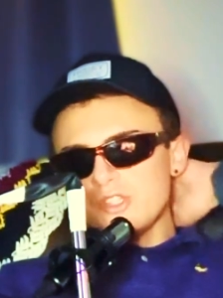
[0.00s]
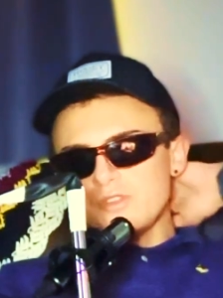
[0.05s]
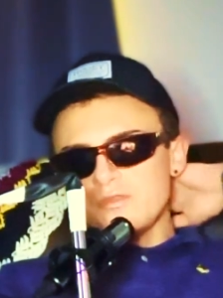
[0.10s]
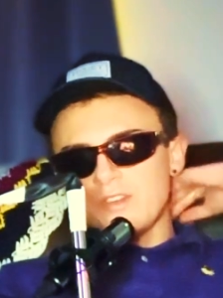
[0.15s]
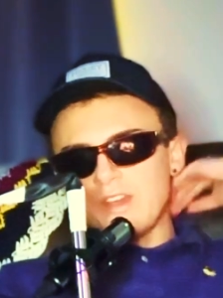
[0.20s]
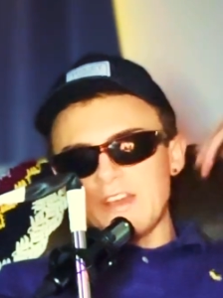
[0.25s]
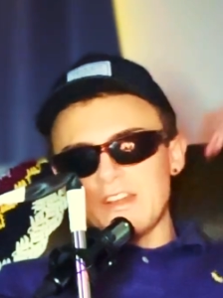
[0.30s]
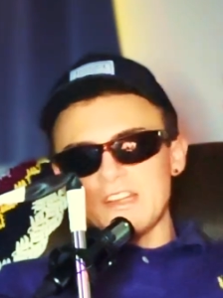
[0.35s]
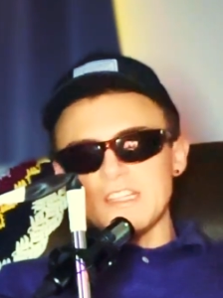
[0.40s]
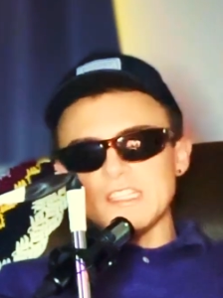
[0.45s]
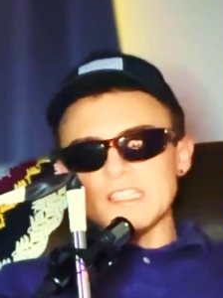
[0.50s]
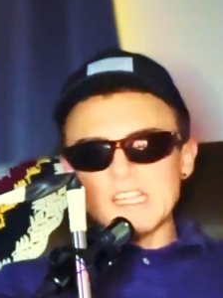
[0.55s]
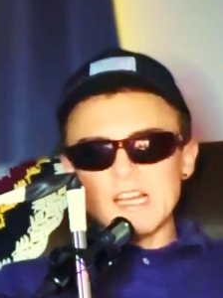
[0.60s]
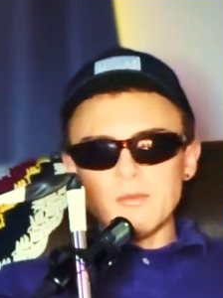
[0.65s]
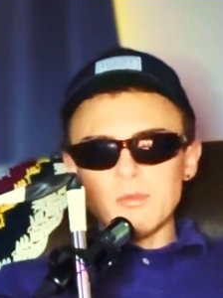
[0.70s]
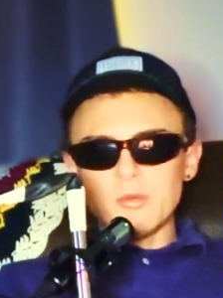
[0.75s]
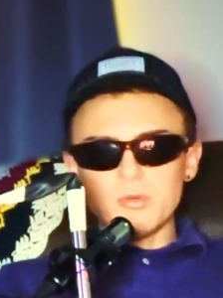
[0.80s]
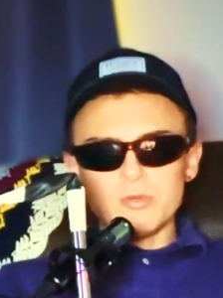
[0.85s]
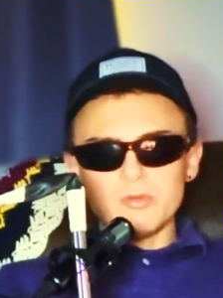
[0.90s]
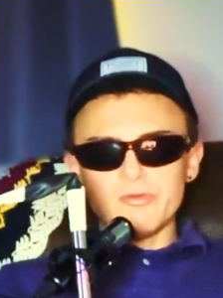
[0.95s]
you've had a
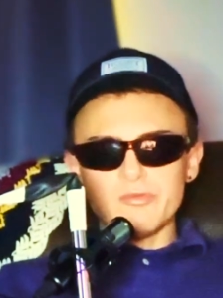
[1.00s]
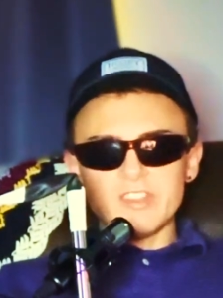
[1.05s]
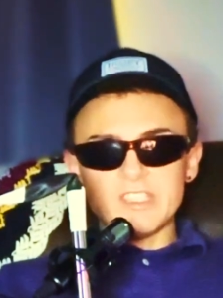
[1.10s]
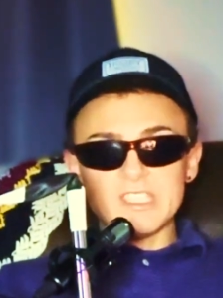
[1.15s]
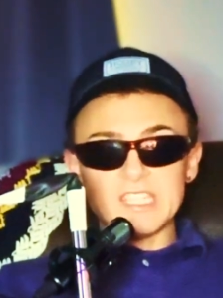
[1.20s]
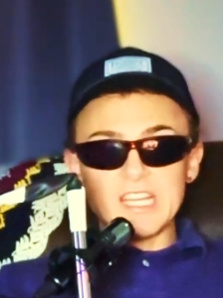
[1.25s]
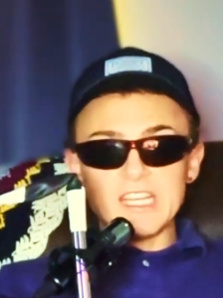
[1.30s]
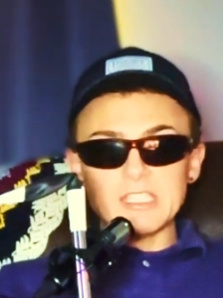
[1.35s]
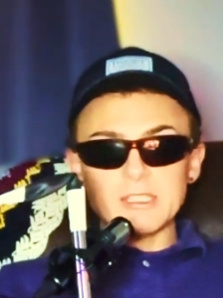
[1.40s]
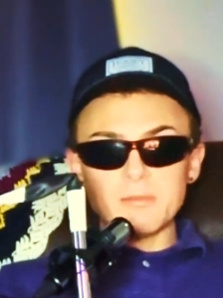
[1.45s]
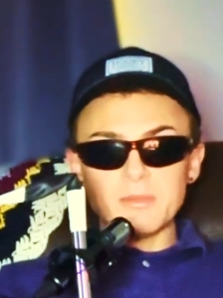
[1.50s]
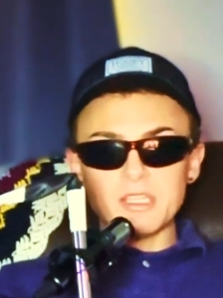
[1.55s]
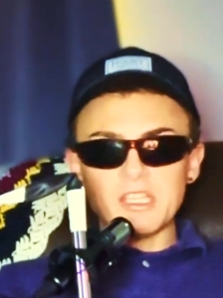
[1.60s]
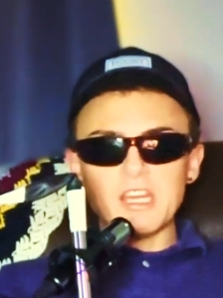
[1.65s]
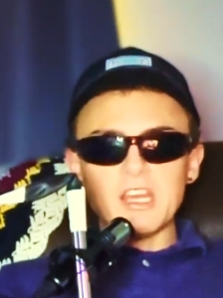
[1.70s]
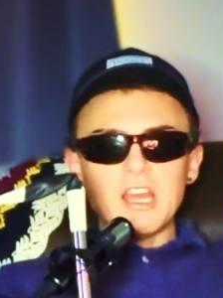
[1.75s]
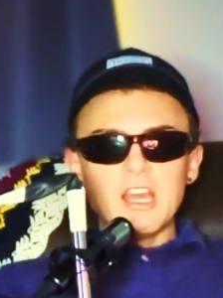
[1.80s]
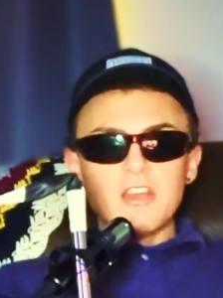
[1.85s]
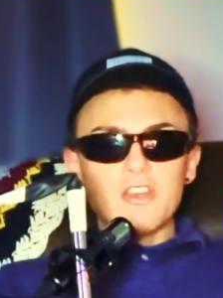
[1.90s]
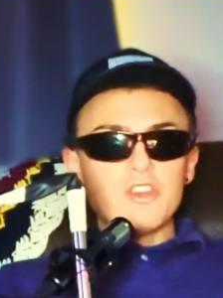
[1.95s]
double vasectomy,
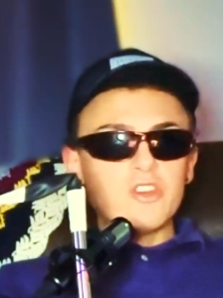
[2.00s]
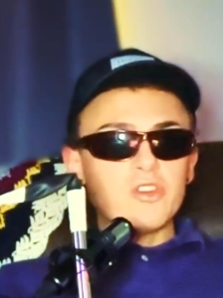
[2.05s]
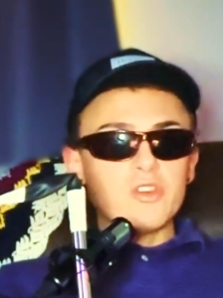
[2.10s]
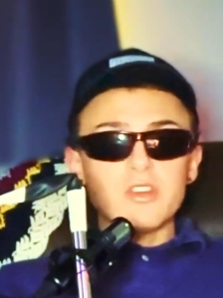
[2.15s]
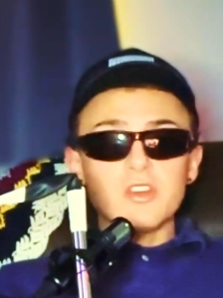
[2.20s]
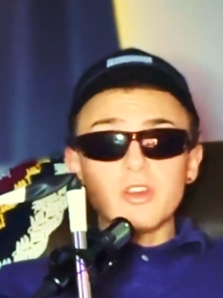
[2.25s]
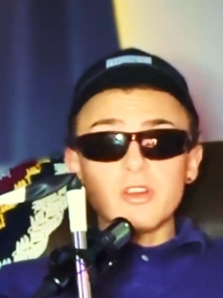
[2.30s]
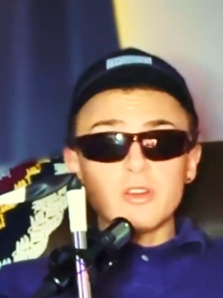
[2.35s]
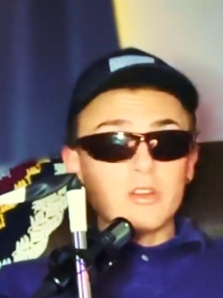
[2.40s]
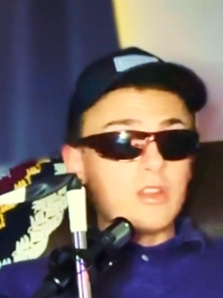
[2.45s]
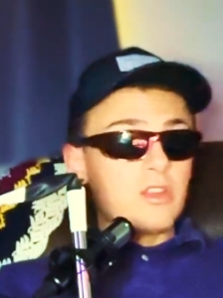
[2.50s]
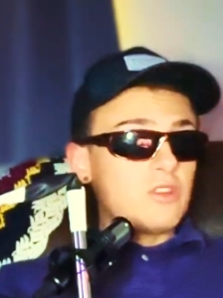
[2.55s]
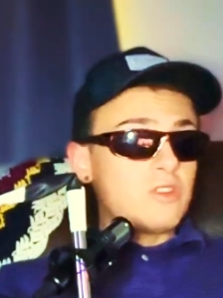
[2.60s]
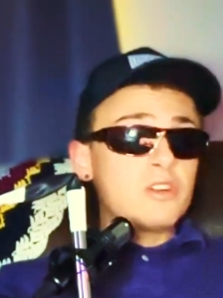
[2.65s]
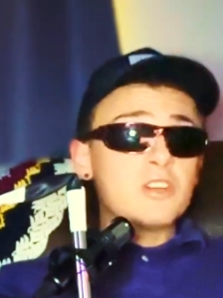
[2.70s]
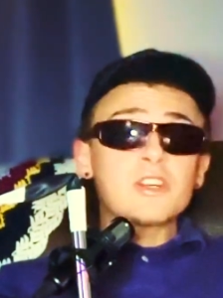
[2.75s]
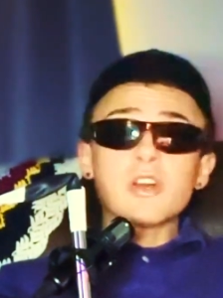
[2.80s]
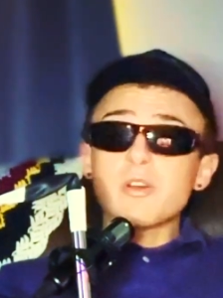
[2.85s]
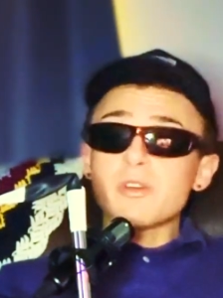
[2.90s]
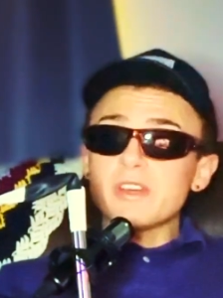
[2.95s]
you
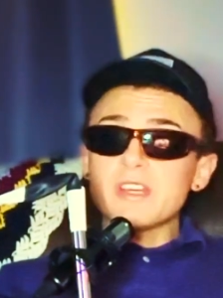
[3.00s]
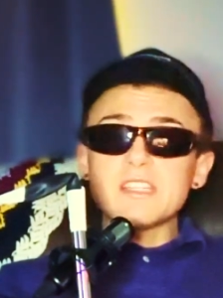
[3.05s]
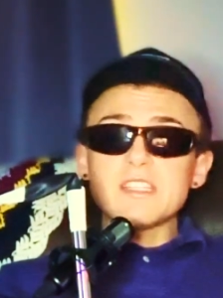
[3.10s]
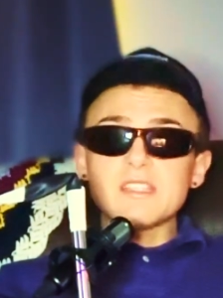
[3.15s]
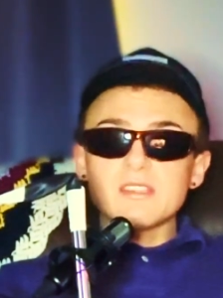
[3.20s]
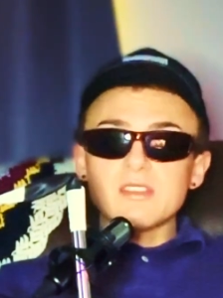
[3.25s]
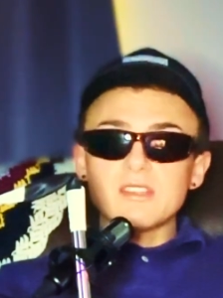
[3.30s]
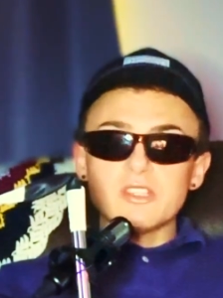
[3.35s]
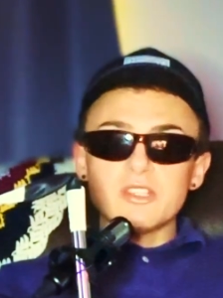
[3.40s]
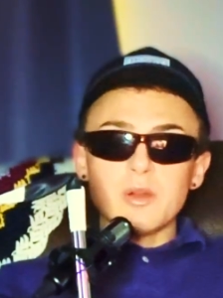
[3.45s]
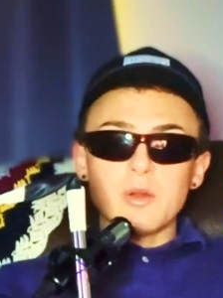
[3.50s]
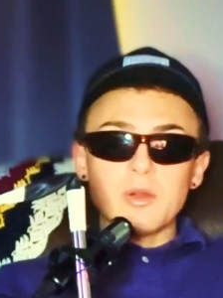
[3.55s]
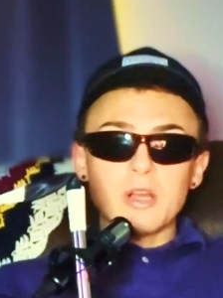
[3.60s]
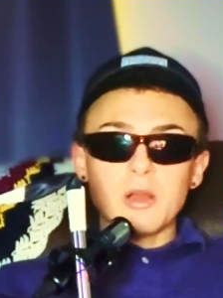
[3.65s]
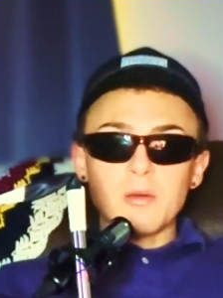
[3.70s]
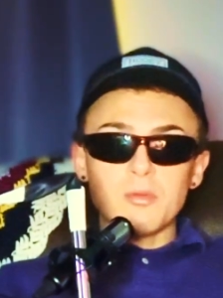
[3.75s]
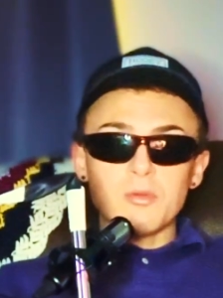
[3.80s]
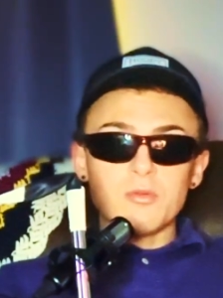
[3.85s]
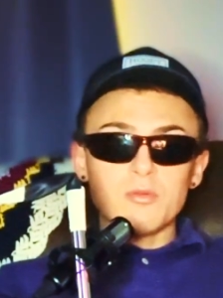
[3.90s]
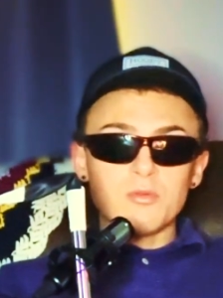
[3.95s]
could go get, a
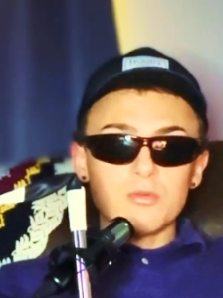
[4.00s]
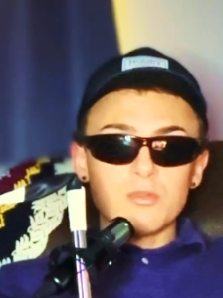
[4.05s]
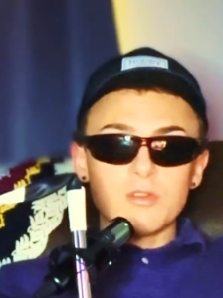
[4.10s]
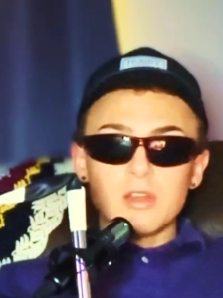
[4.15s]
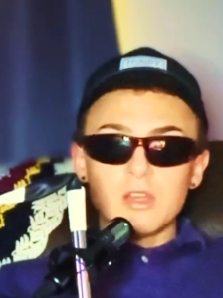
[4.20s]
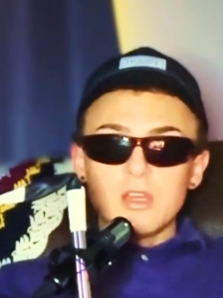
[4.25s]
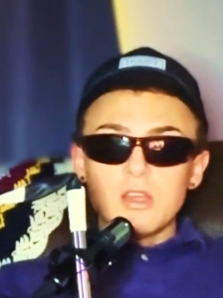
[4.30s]
couple